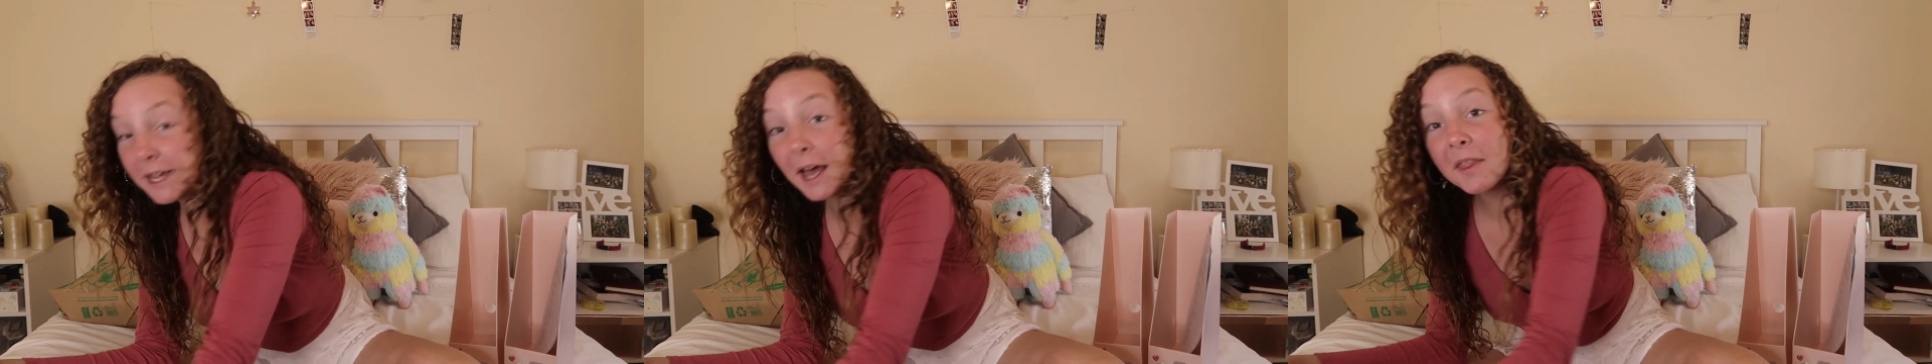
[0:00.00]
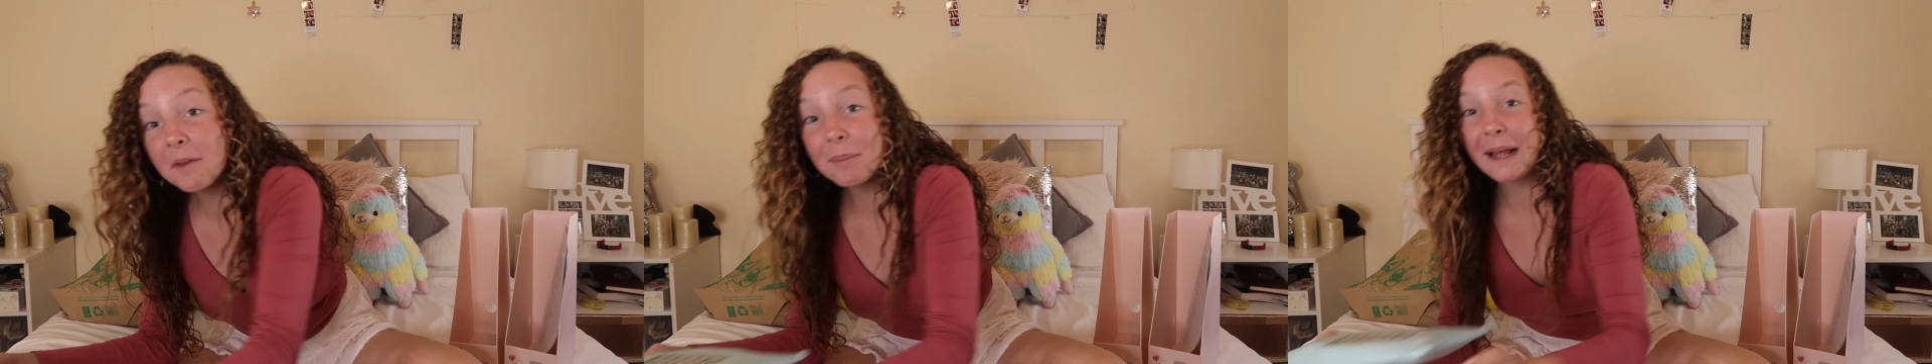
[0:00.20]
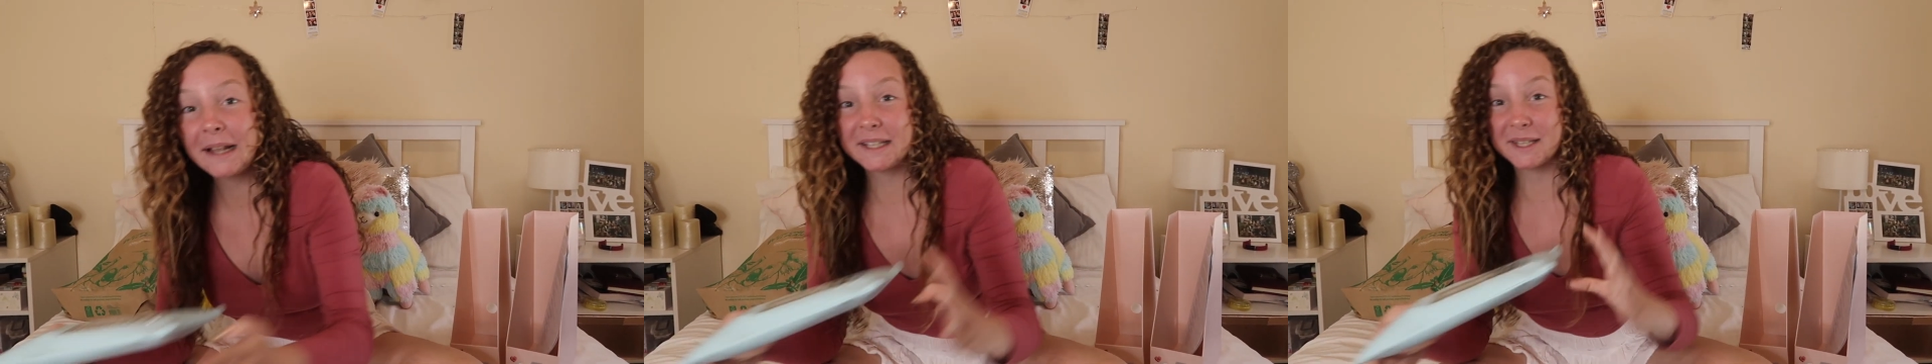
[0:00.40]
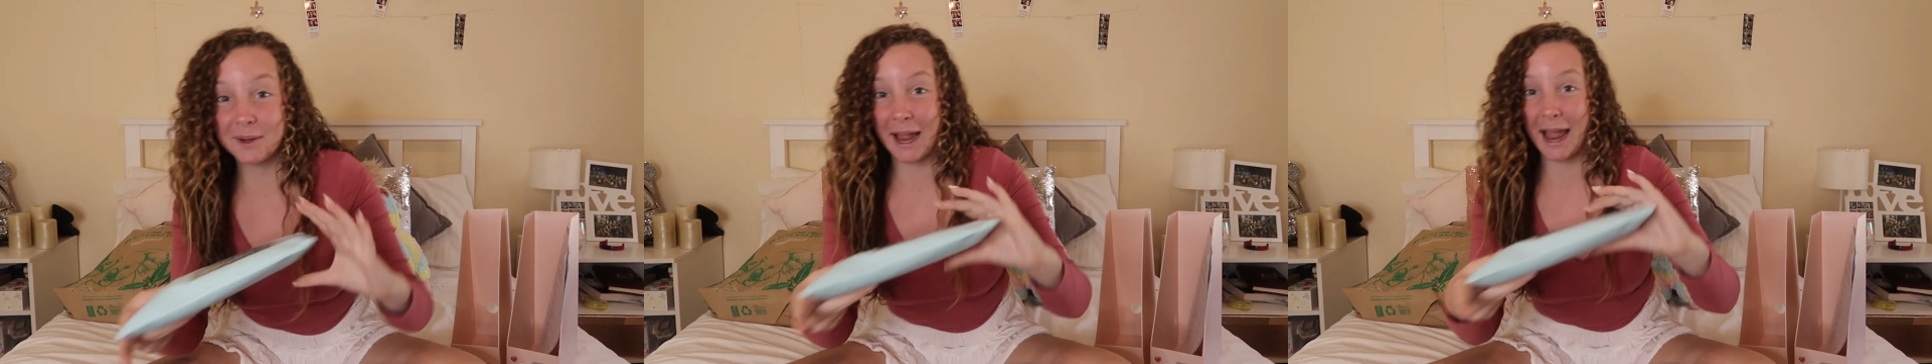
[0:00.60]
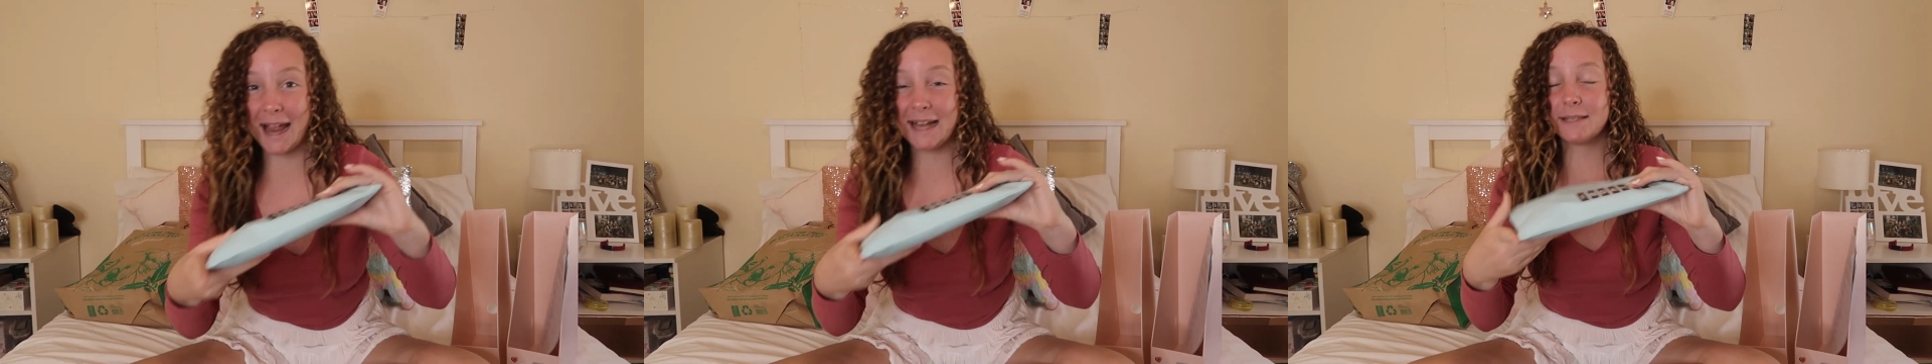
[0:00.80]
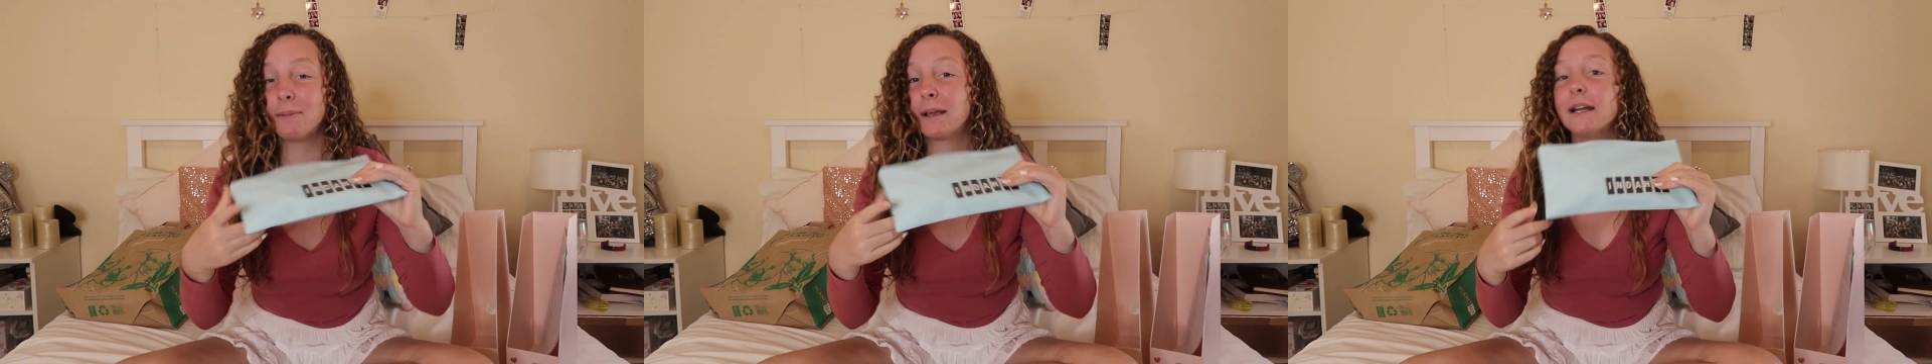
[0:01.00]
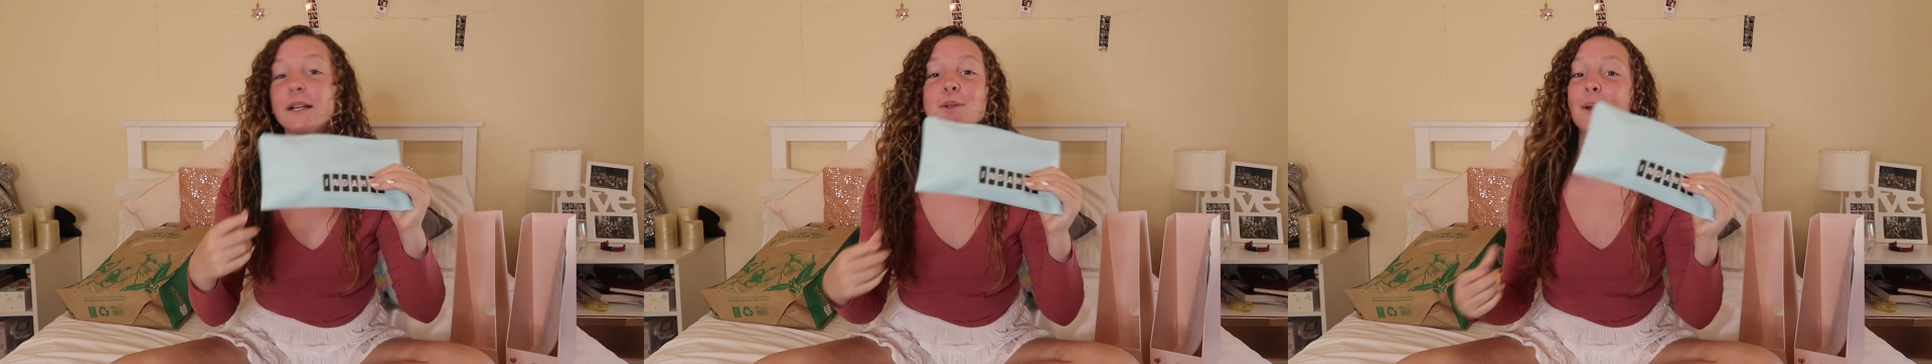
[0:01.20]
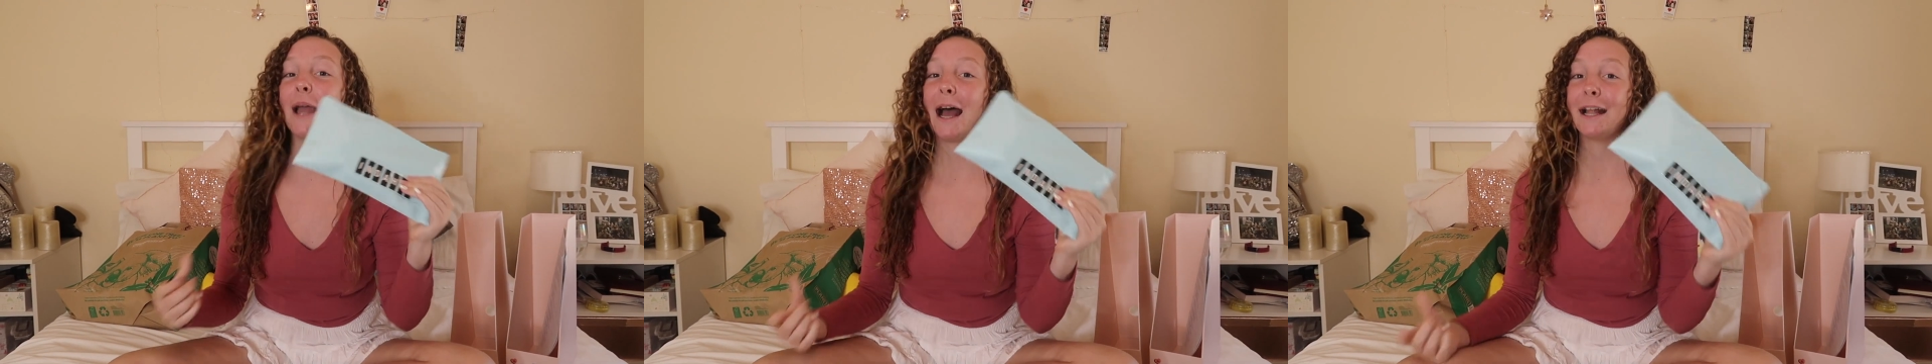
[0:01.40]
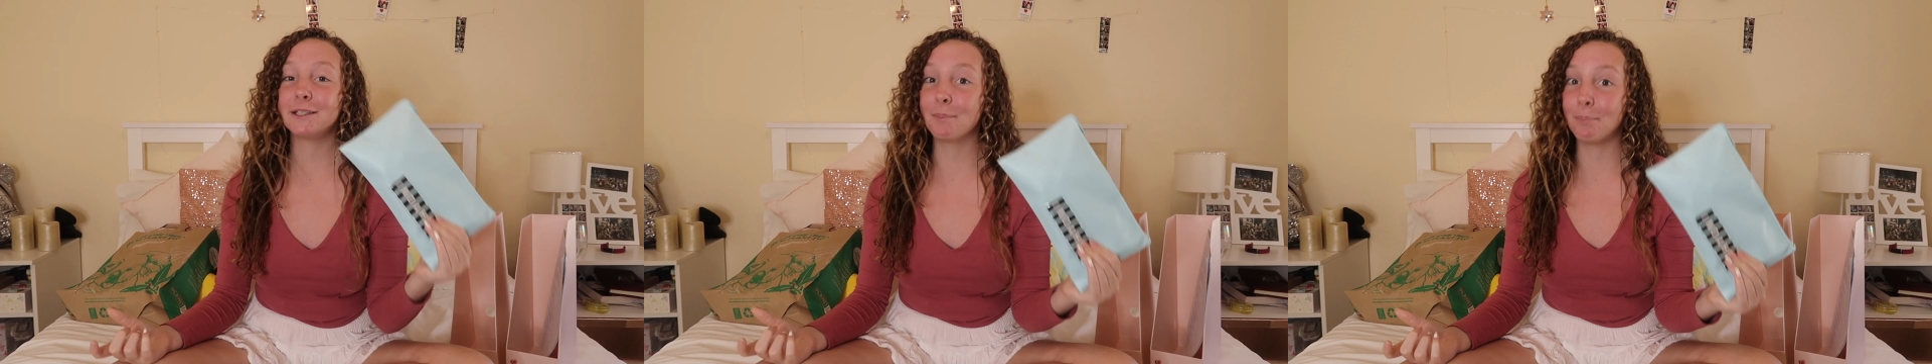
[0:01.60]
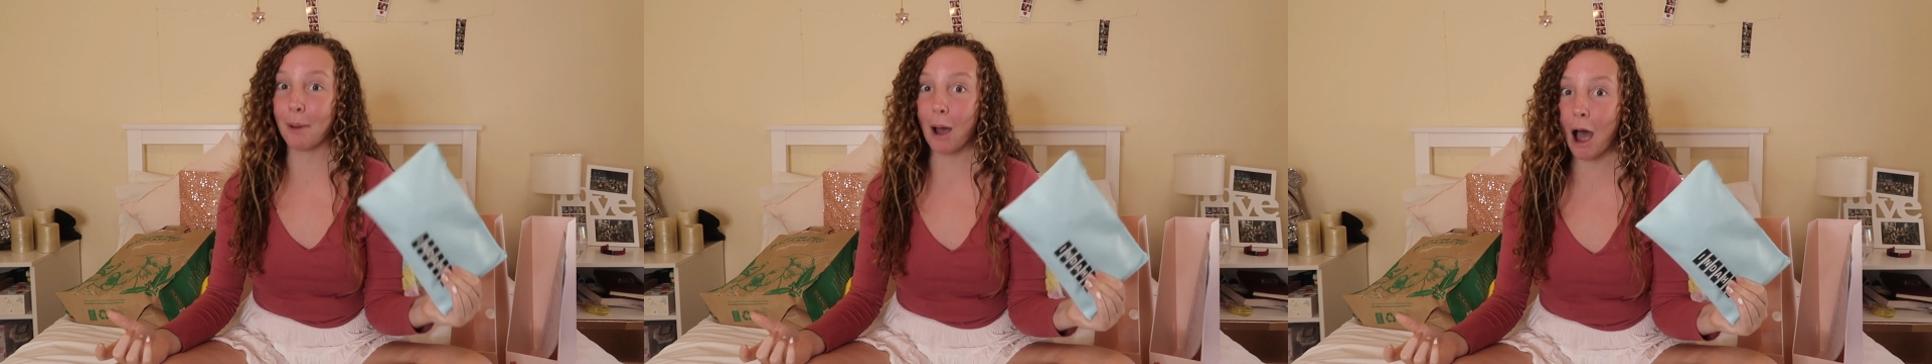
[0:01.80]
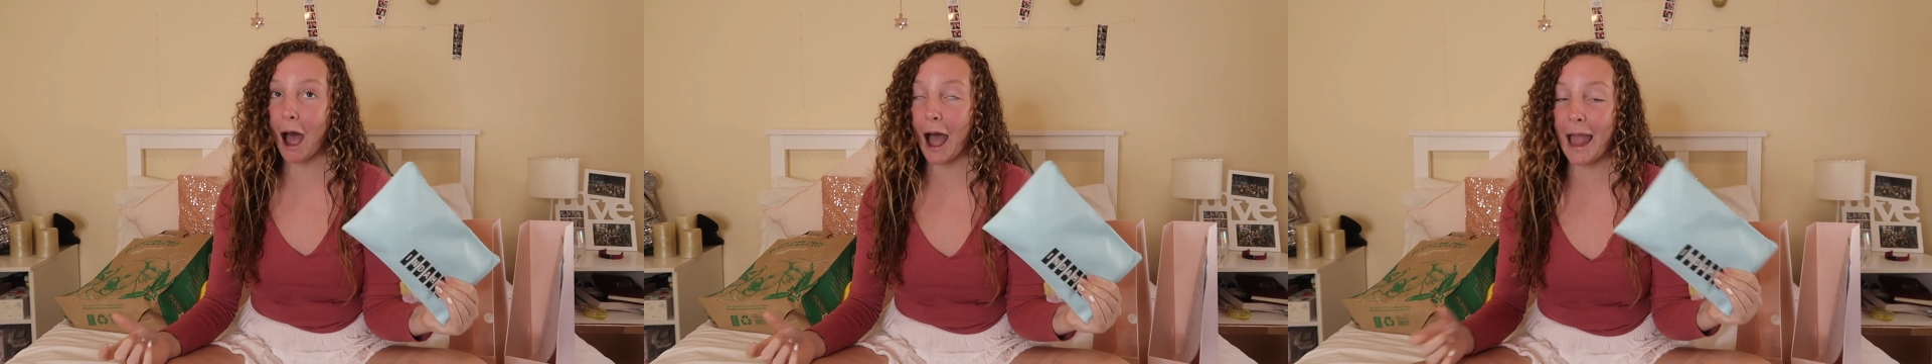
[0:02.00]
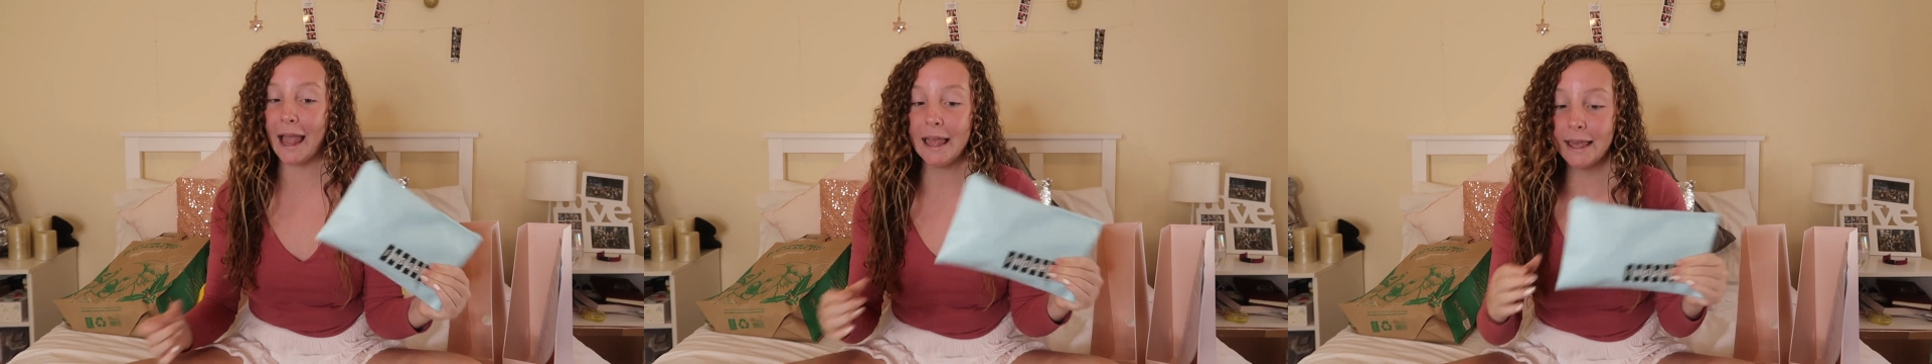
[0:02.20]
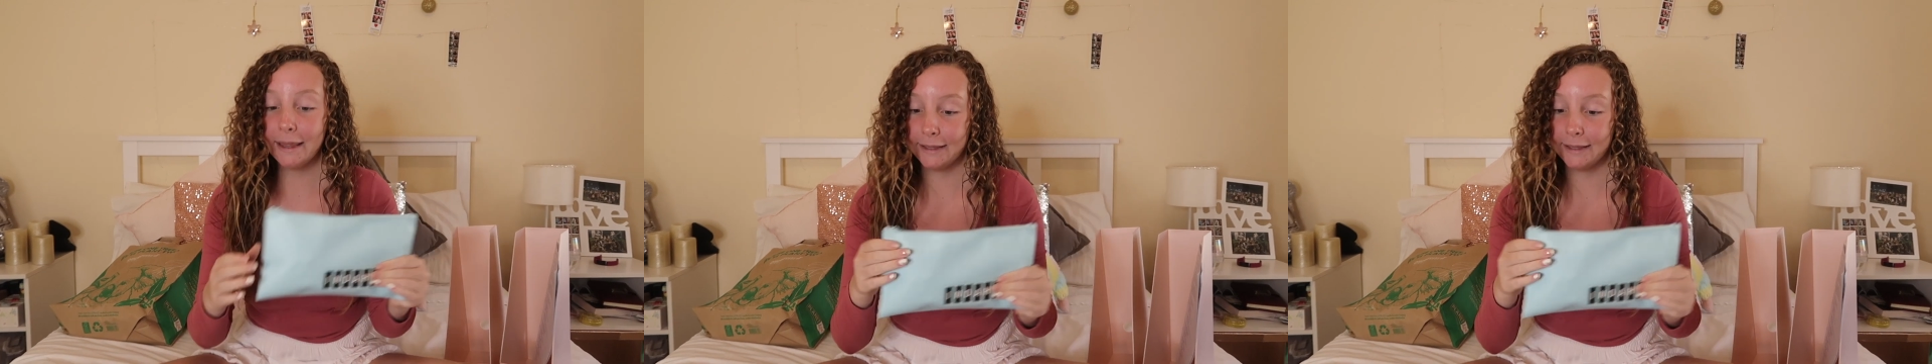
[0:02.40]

other pencil case because we had to buy